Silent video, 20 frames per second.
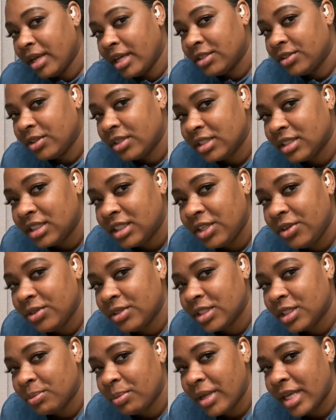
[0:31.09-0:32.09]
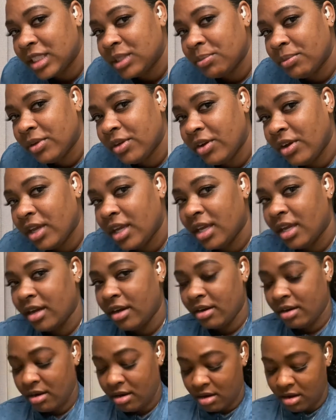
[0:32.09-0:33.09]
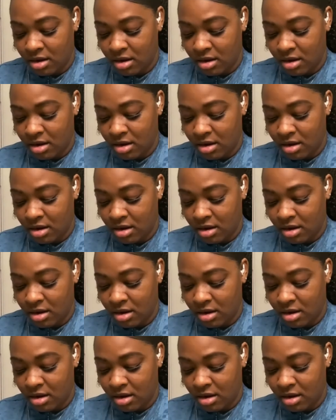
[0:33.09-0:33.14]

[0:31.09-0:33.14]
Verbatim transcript: As you can see, you can just place them in your ear.